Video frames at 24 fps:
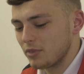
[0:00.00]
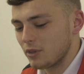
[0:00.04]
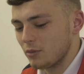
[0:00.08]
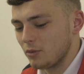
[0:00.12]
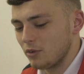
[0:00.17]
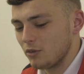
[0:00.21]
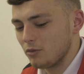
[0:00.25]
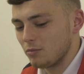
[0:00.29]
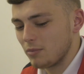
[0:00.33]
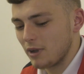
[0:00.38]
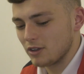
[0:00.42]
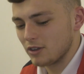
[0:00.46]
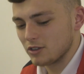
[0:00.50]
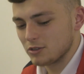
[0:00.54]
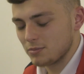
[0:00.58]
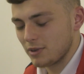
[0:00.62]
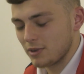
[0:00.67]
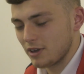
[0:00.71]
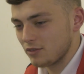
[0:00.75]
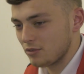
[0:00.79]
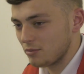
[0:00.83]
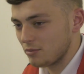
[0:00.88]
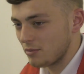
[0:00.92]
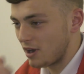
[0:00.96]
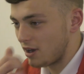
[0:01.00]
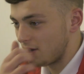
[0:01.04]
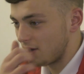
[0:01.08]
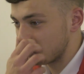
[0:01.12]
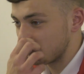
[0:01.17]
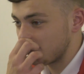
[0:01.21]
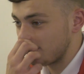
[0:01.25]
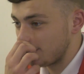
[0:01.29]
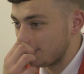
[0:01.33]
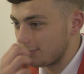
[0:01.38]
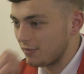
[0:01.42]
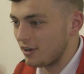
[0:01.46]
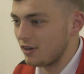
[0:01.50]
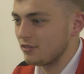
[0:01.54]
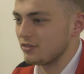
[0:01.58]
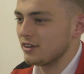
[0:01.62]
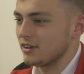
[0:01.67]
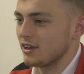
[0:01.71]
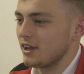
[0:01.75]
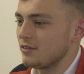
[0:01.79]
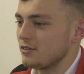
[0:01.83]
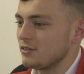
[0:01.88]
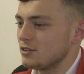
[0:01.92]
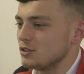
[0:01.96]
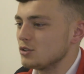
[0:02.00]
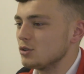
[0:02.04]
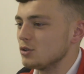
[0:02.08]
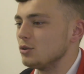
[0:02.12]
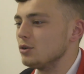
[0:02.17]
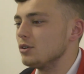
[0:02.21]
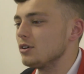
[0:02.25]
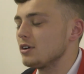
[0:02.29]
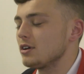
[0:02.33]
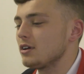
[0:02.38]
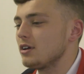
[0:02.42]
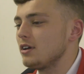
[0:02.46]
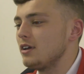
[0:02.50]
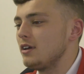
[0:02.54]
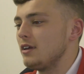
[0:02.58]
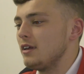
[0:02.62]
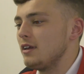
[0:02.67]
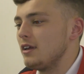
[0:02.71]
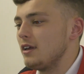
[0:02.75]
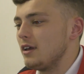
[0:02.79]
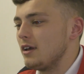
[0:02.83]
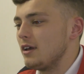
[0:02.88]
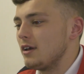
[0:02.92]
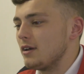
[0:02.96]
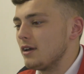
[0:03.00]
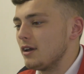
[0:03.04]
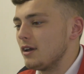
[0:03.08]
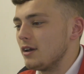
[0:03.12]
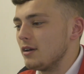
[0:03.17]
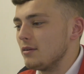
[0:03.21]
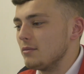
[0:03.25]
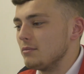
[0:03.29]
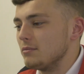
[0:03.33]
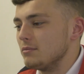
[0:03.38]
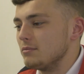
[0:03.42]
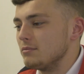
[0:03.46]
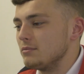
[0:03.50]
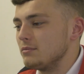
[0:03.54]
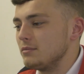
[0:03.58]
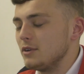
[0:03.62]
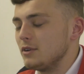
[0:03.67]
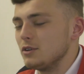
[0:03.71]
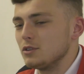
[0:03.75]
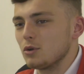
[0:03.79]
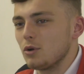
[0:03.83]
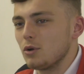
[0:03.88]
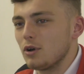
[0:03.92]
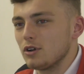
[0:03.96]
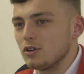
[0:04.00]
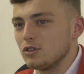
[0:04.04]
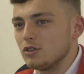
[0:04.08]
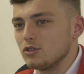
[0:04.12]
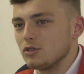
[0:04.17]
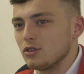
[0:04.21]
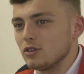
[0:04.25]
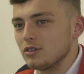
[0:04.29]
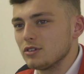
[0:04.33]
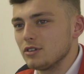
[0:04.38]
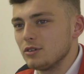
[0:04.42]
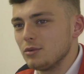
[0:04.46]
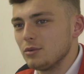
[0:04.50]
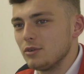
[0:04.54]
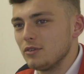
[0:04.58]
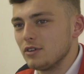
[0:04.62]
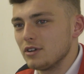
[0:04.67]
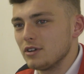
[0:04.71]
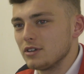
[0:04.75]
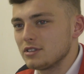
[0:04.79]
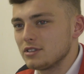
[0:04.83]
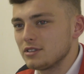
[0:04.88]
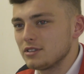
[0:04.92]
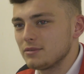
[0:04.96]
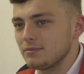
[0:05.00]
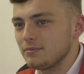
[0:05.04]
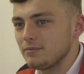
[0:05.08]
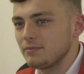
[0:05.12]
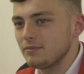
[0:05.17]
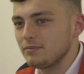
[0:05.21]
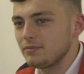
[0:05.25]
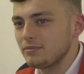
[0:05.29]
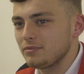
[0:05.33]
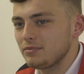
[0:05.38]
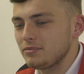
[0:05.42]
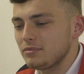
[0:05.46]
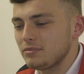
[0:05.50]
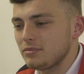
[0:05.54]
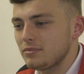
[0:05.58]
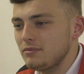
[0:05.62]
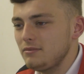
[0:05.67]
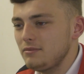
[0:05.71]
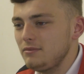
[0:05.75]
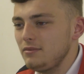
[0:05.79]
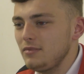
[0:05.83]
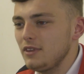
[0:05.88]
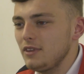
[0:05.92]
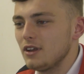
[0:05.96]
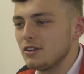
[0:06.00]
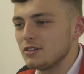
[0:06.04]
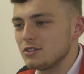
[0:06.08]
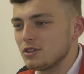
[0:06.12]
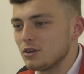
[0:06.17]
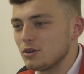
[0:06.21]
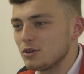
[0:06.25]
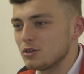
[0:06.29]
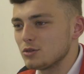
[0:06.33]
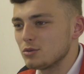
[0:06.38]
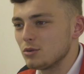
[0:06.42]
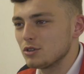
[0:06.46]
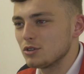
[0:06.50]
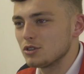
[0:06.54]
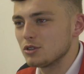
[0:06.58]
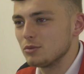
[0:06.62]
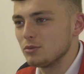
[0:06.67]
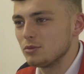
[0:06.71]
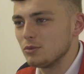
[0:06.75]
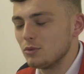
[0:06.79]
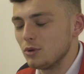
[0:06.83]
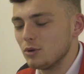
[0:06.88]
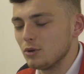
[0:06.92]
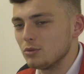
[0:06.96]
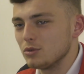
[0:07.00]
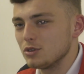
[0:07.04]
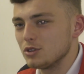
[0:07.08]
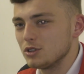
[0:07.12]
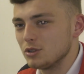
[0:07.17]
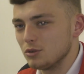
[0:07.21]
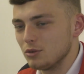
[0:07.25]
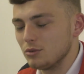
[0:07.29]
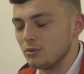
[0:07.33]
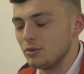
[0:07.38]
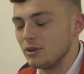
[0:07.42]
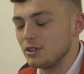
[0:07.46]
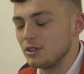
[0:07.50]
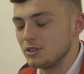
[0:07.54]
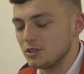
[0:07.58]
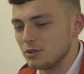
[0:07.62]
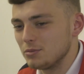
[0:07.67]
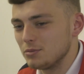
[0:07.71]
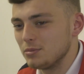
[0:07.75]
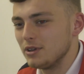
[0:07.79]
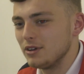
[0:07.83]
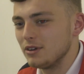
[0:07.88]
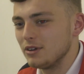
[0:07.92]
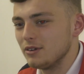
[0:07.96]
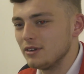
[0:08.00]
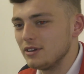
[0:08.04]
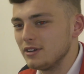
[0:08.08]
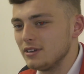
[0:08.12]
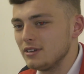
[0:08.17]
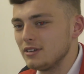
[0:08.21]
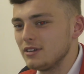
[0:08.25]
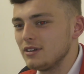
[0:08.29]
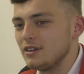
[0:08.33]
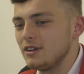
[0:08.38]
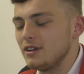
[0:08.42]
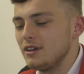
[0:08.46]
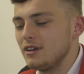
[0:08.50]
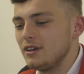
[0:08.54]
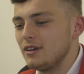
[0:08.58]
we've bounced back from half time after Gaffer's talk. He was quite constructive with us and told us what we should be doing.